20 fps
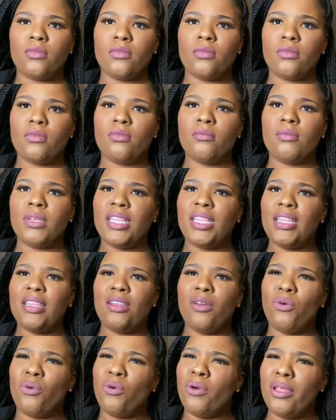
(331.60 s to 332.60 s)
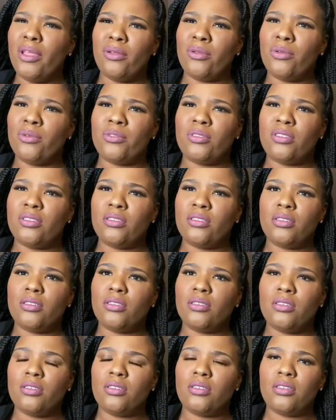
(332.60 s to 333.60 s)
but then the oils,
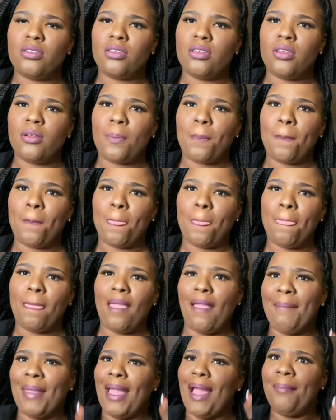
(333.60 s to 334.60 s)
I mean,